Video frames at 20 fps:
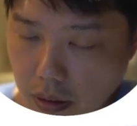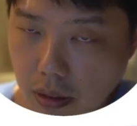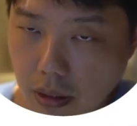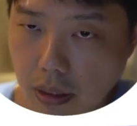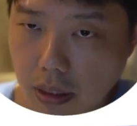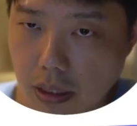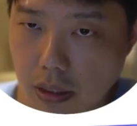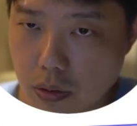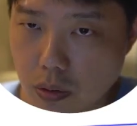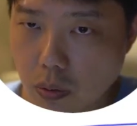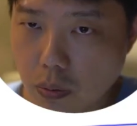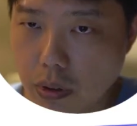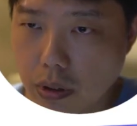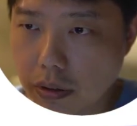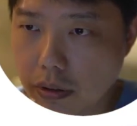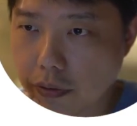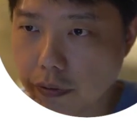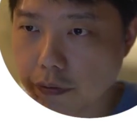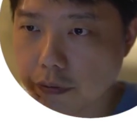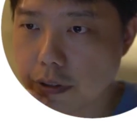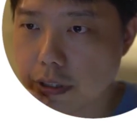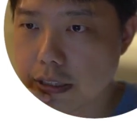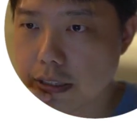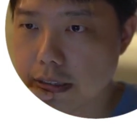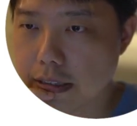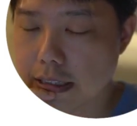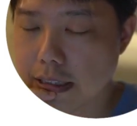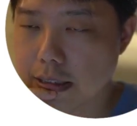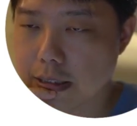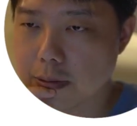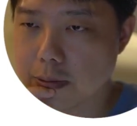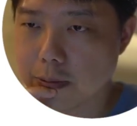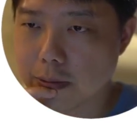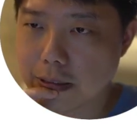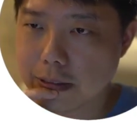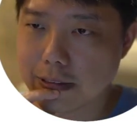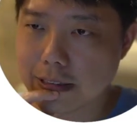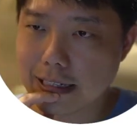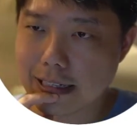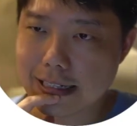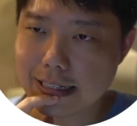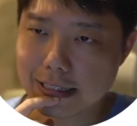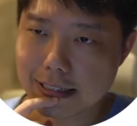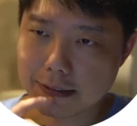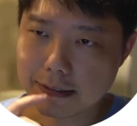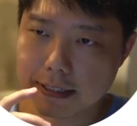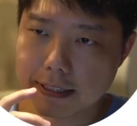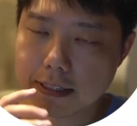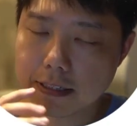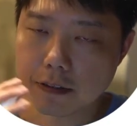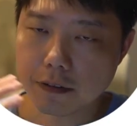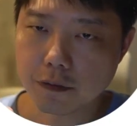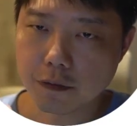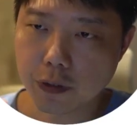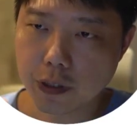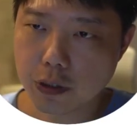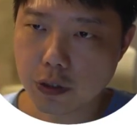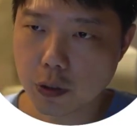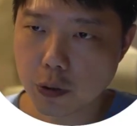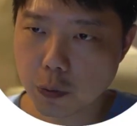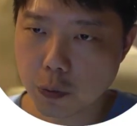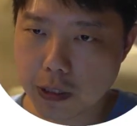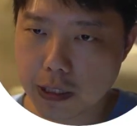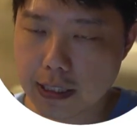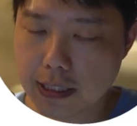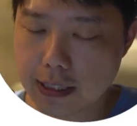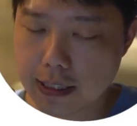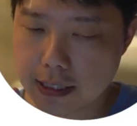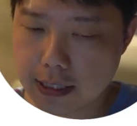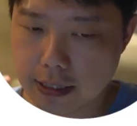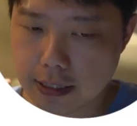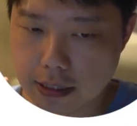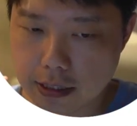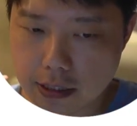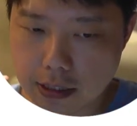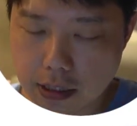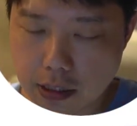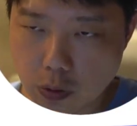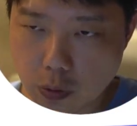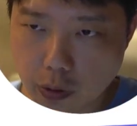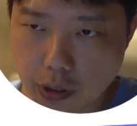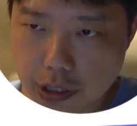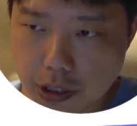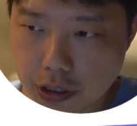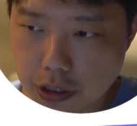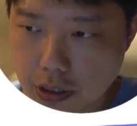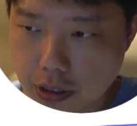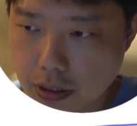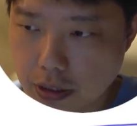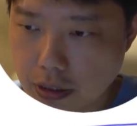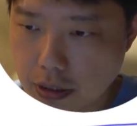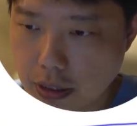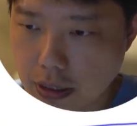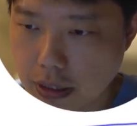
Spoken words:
Okay, so one of the first thing you want to ask yourself when you're doing synthesis question